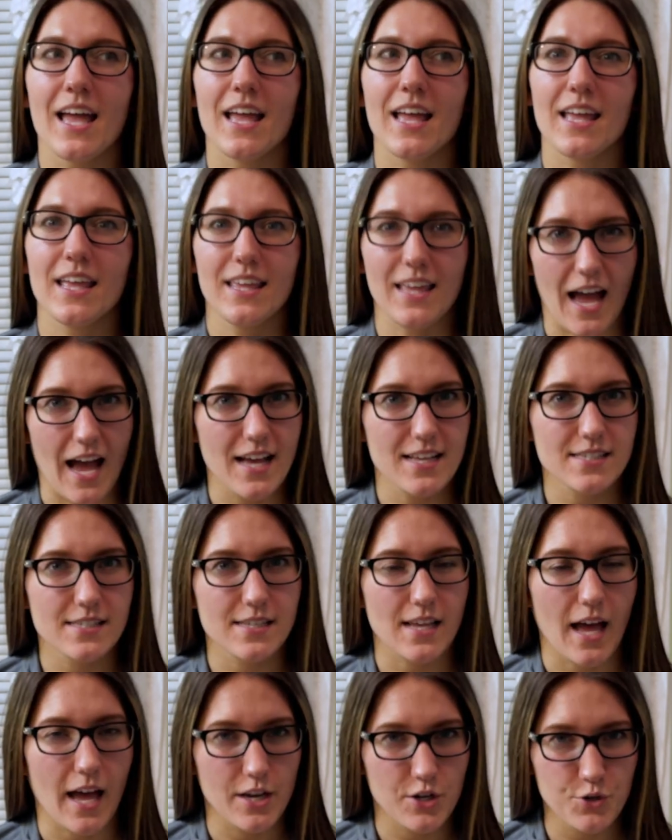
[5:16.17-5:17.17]
Yes,
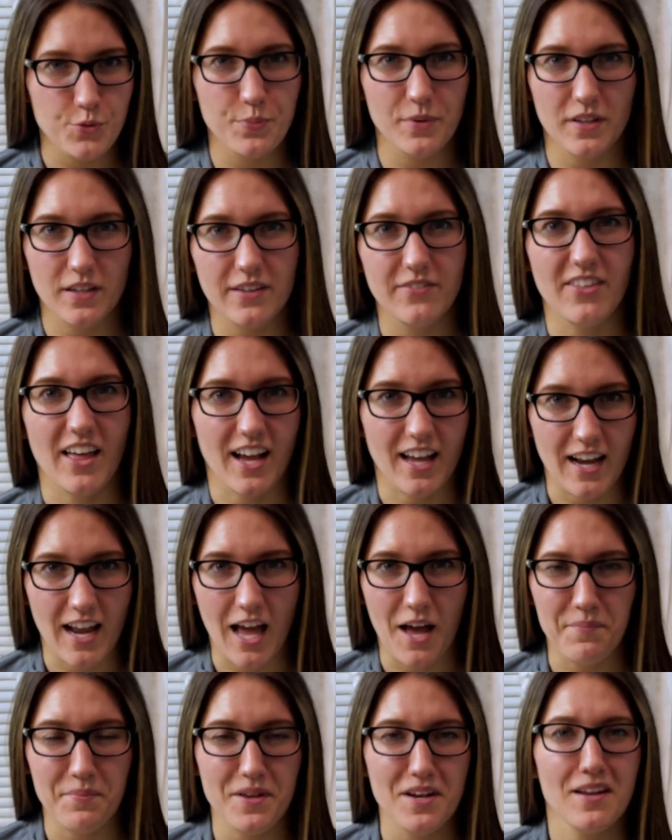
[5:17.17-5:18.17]
I do believe that can
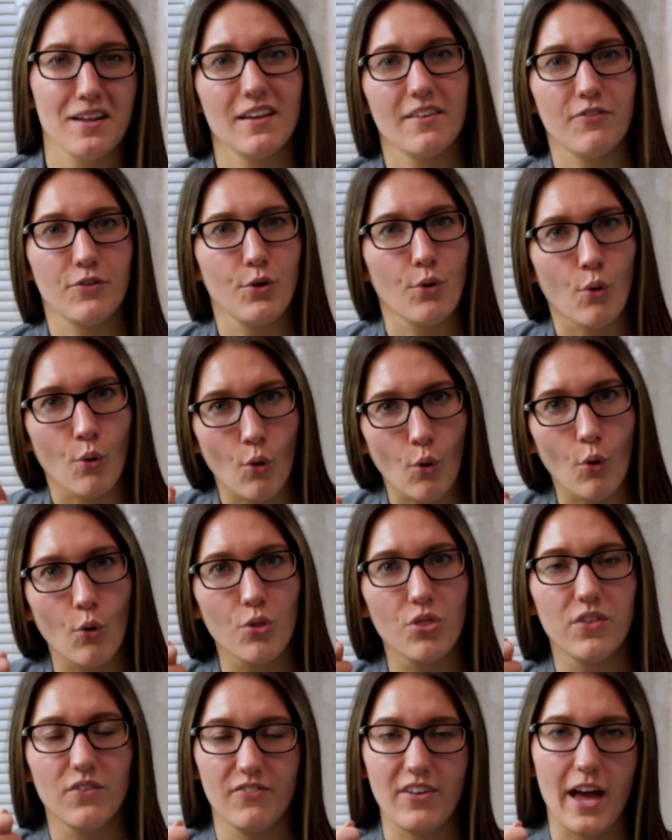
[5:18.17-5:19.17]
happen if you
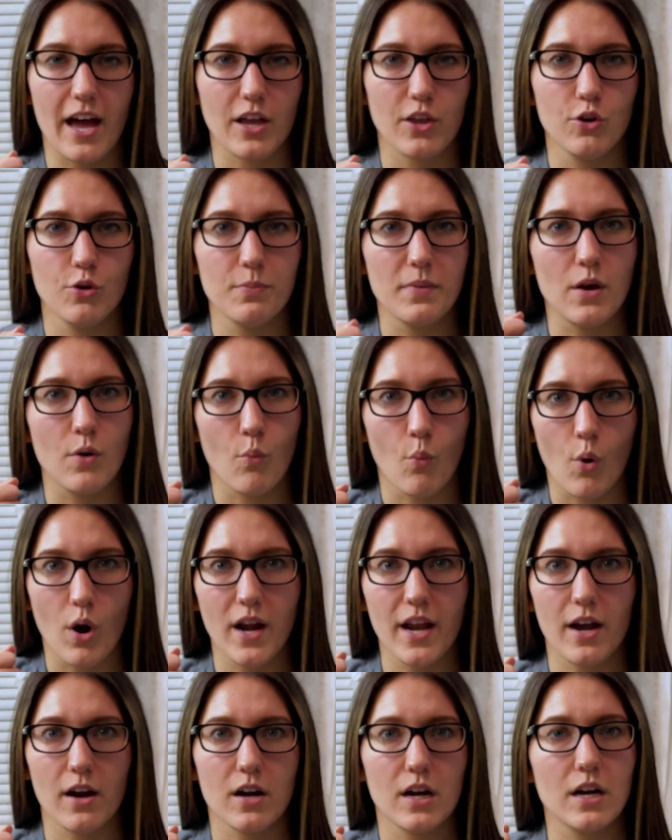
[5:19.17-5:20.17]
hold the vacuum in one
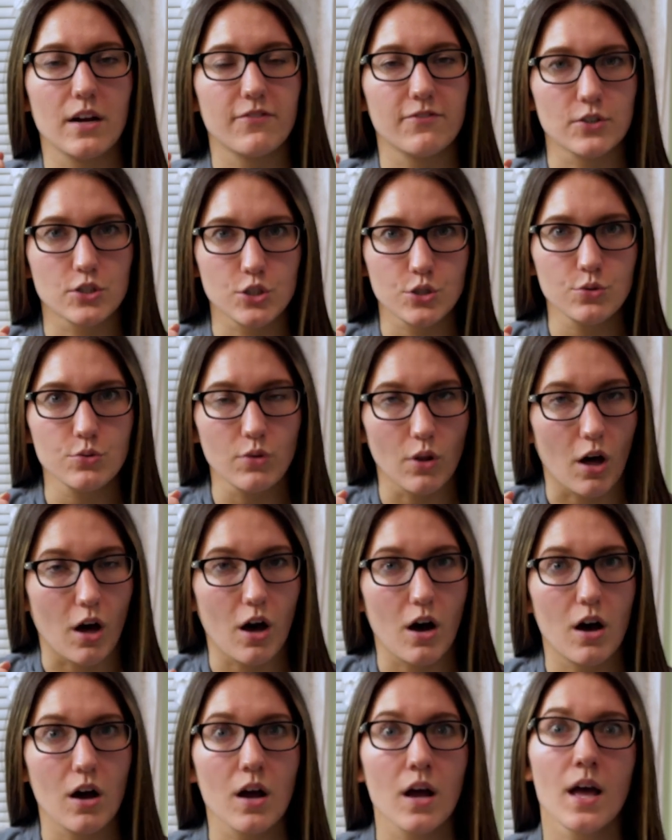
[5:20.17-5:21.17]
area for too
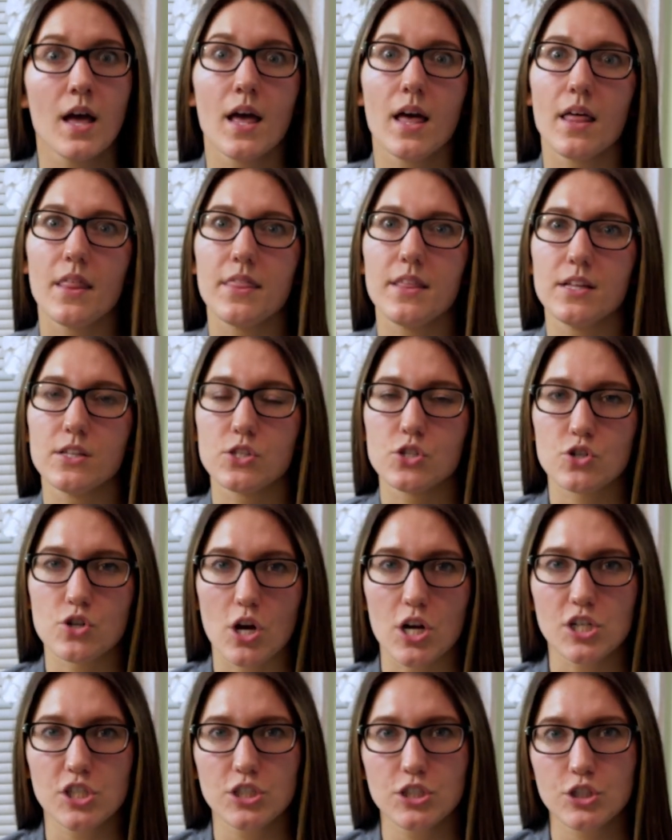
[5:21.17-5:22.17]
long. The
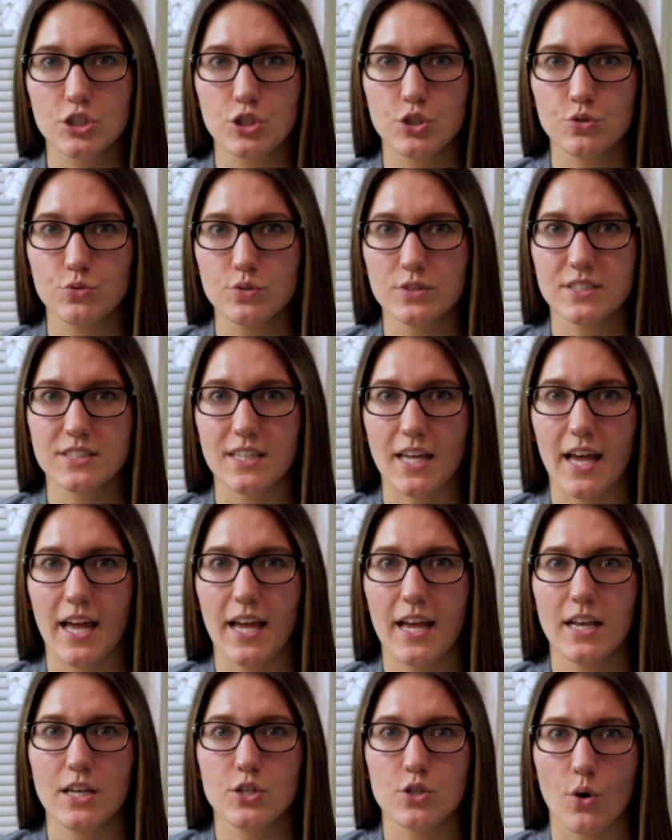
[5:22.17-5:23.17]
instructions do
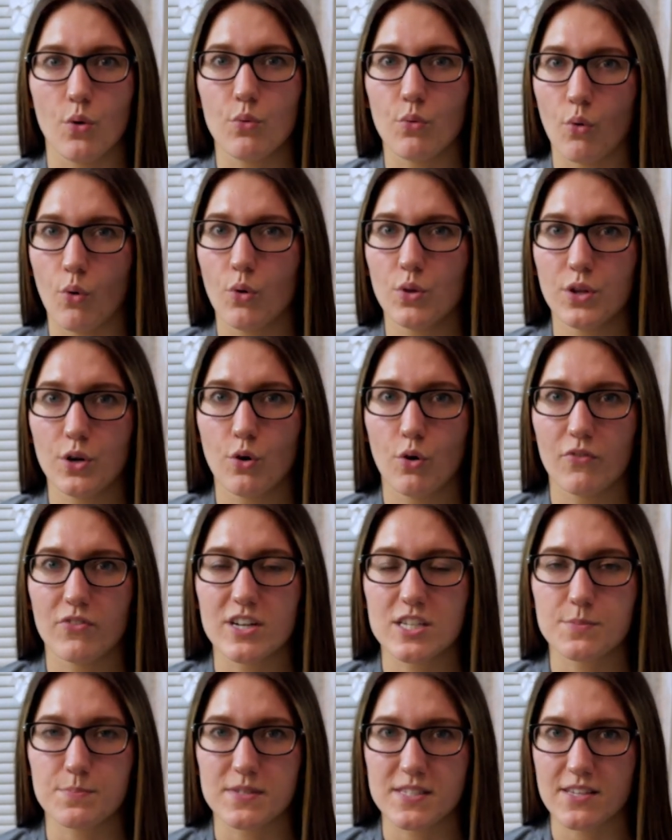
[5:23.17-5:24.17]
say don't hold it over a
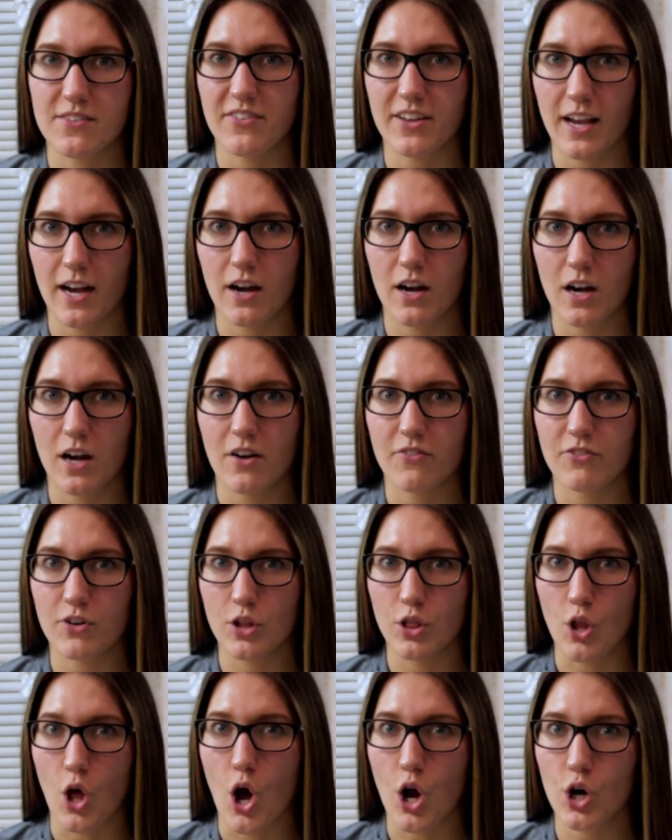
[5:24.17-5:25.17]
specific area for
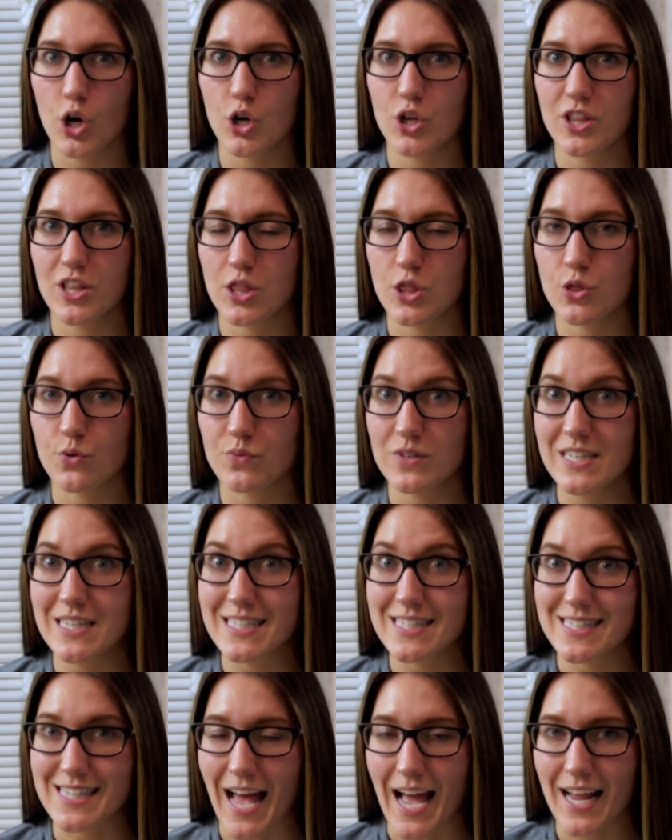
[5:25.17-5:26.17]
longer than 3
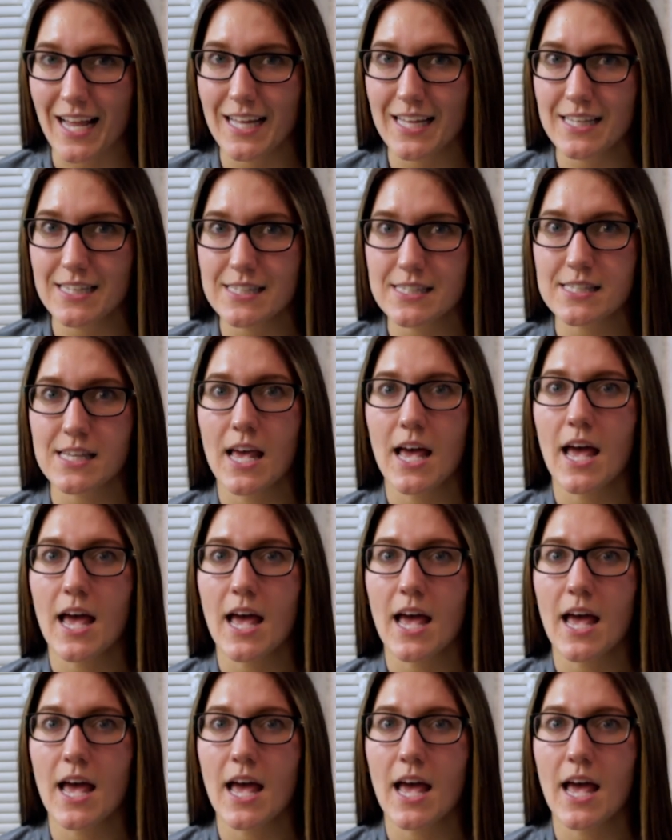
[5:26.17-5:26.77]
seconds.